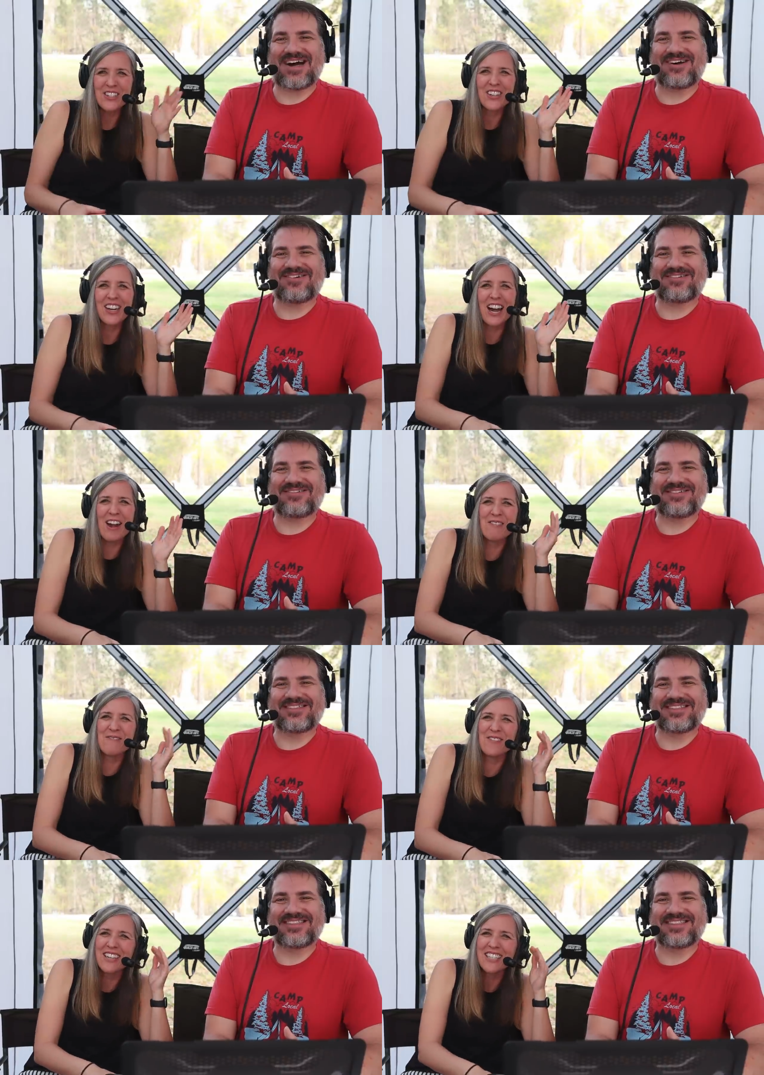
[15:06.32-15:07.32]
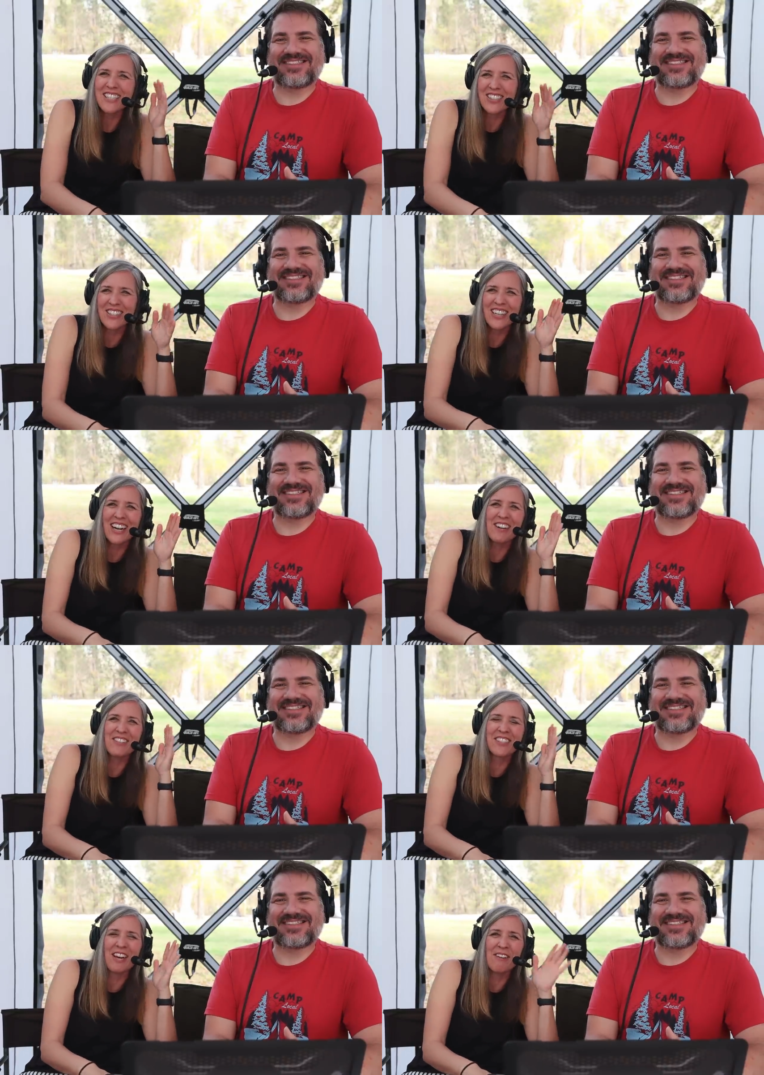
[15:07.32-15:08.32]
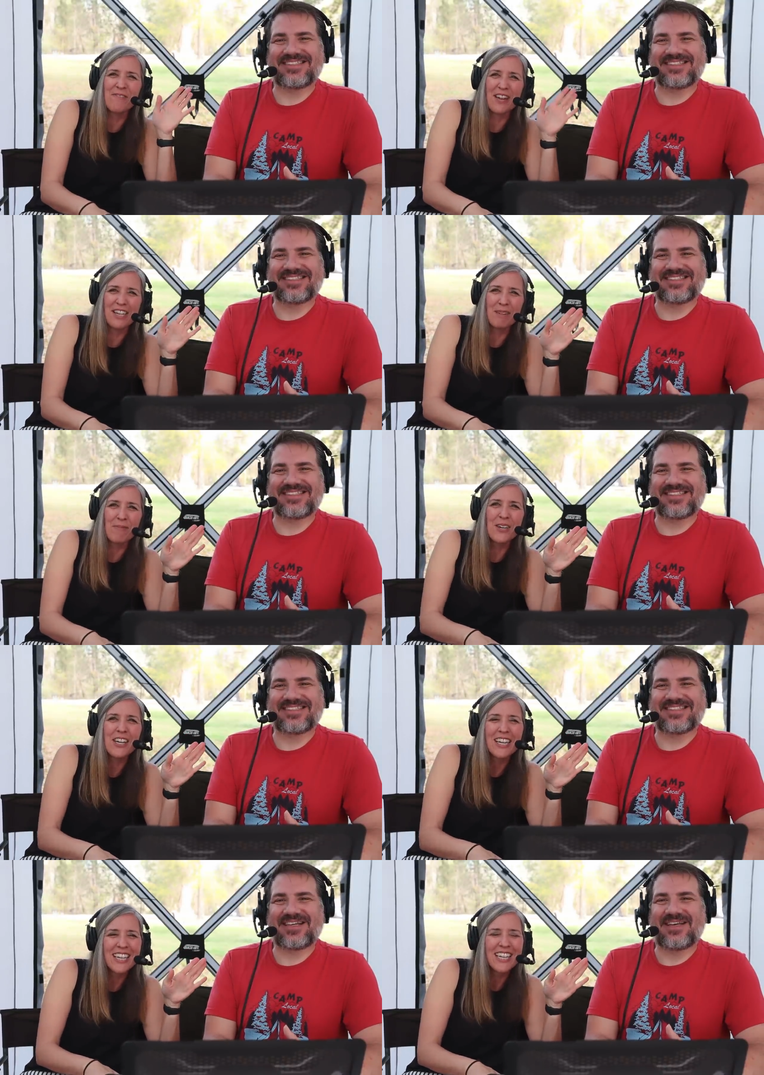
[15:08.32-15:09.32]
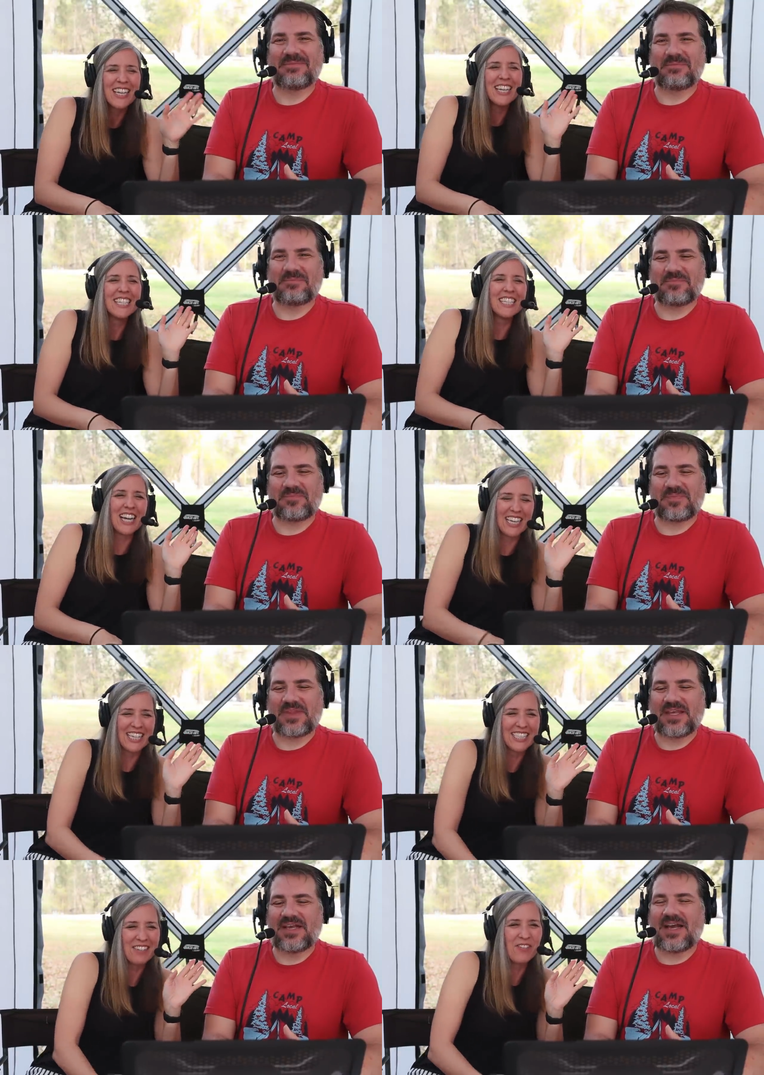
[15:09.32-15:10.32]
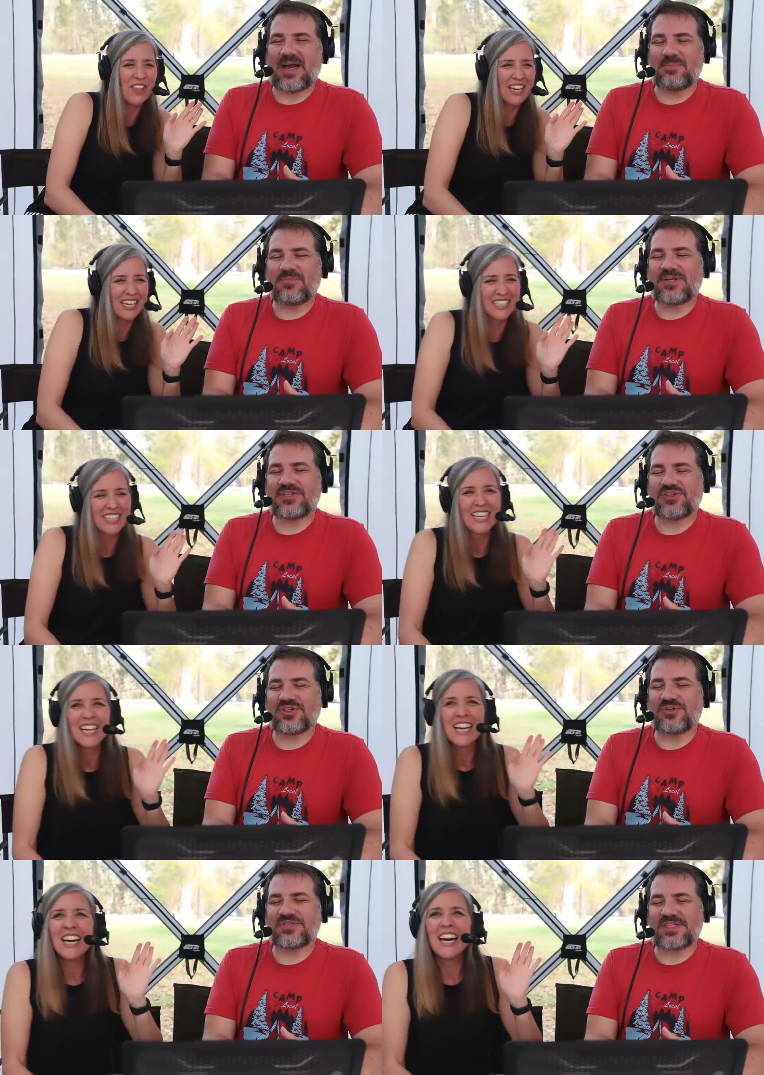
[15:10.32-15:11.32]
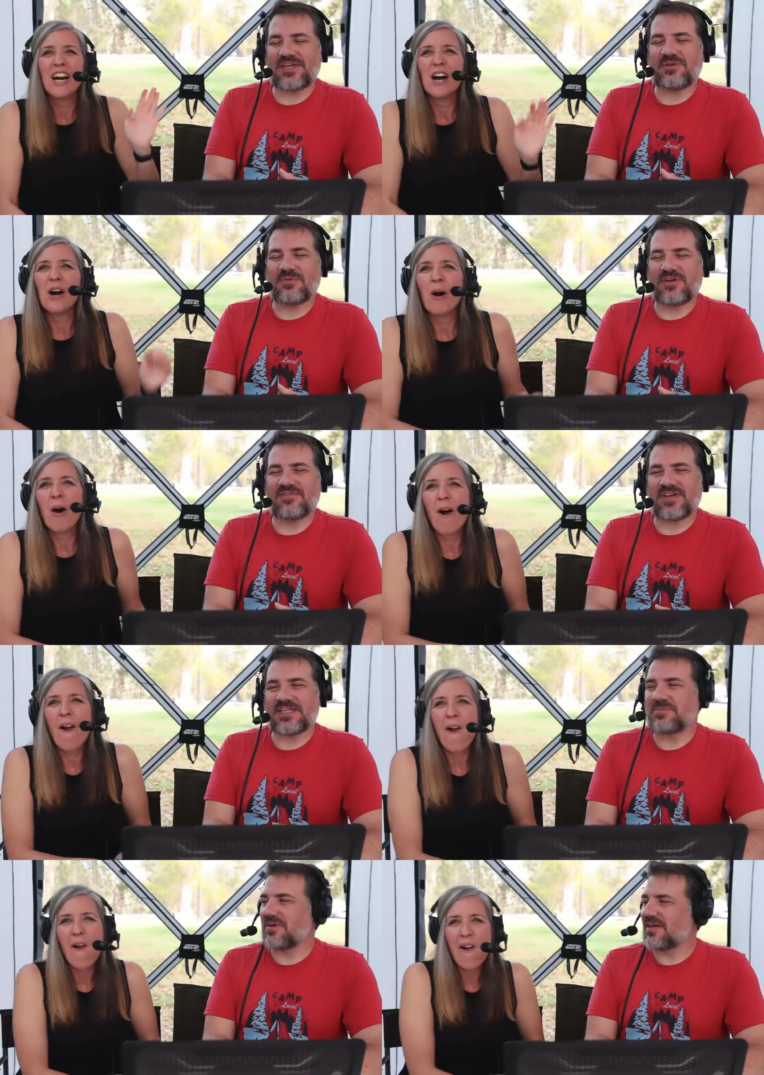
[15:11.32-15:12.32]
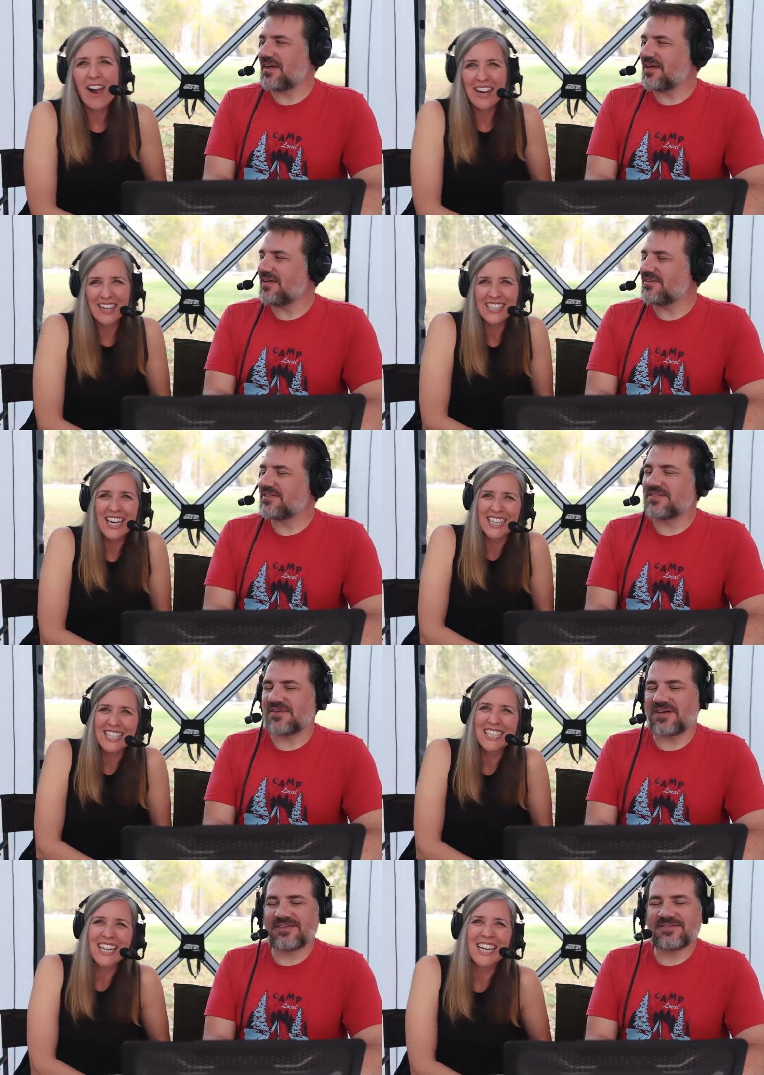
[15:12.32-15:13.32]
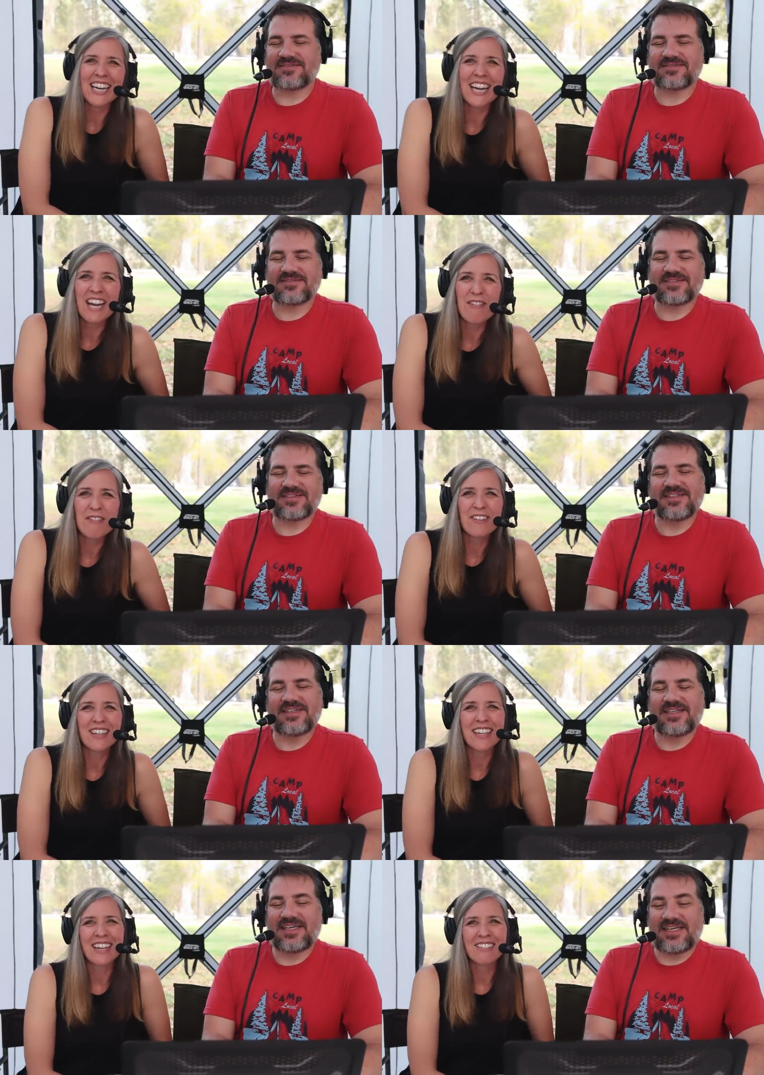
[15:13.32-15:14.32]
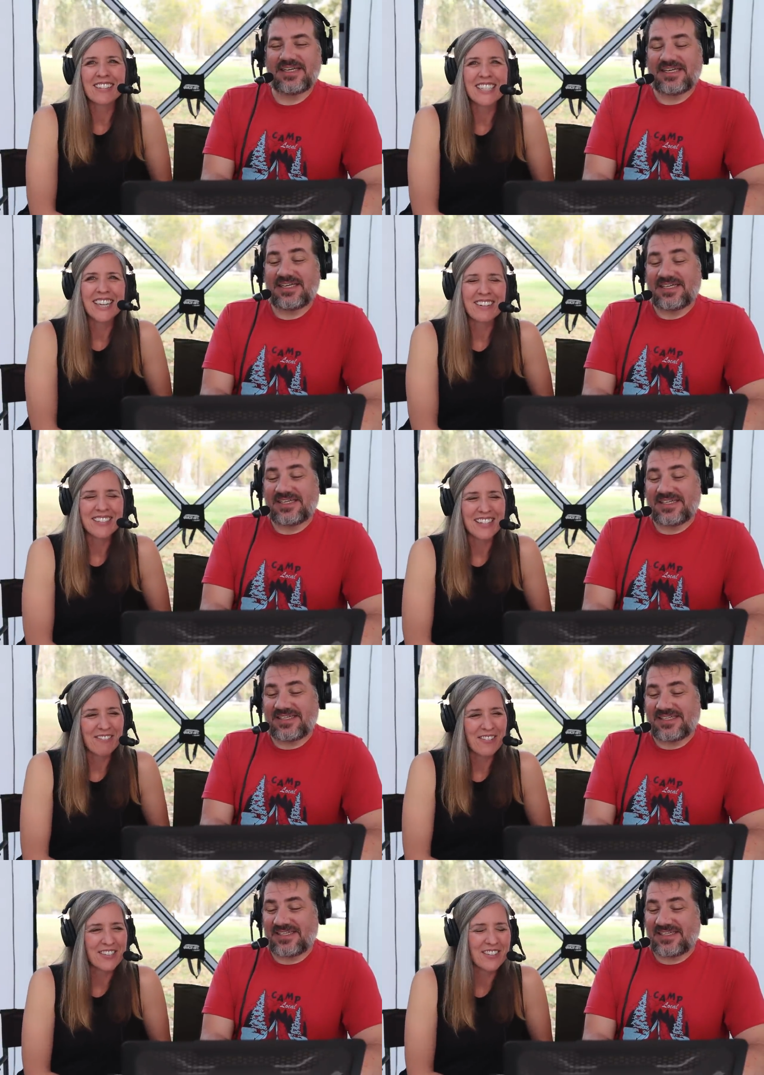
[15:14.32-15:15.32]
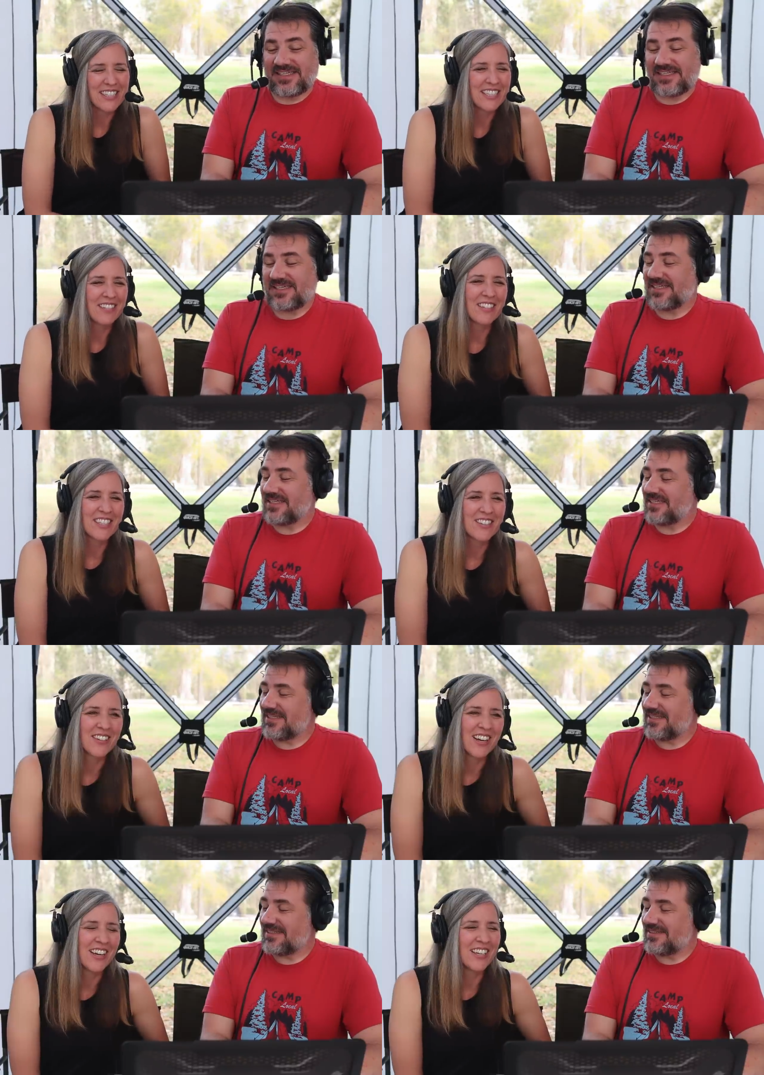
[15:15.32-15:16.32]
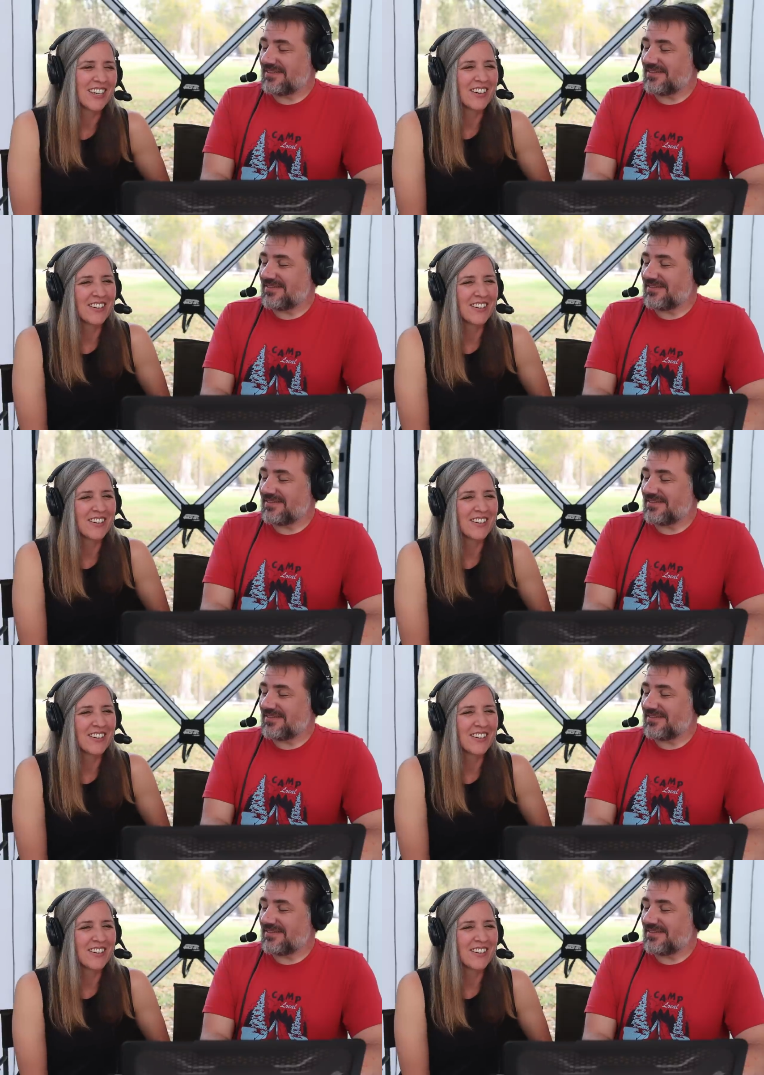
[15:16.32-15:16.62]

Speaker 1: wow. sure I'm pretty sure I was on Facebook checking some things. I'm pretty sure
Speaker 2: you said you were on Facebook. I i yes,
Speaker 1: I, I, have a feeling I was I was on Facebook seeing what's going on